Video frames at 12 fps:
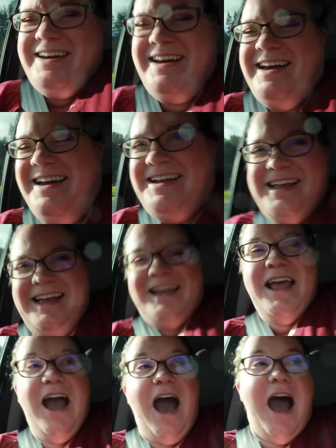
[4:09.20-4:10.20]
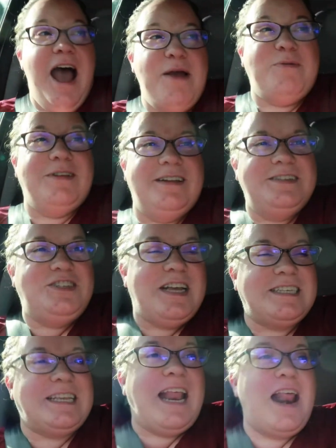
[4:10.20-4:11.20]
oh, please. That was I, like super
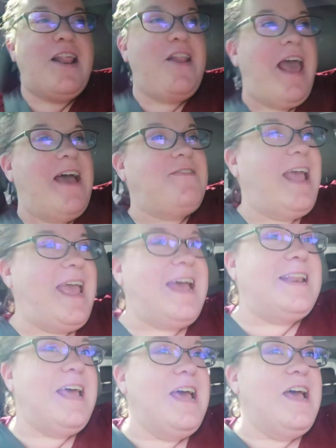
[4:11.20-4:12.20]
Jason, easy. I don't have a hand